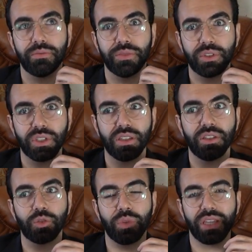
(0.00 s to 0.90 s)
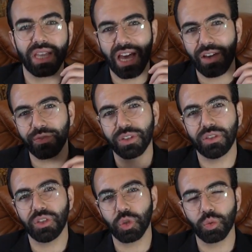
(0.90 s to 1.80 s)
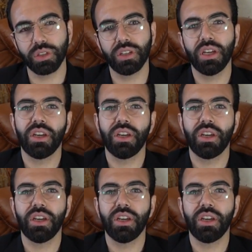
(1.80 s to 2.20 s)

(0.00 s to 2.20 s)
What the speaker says: studies made after this one,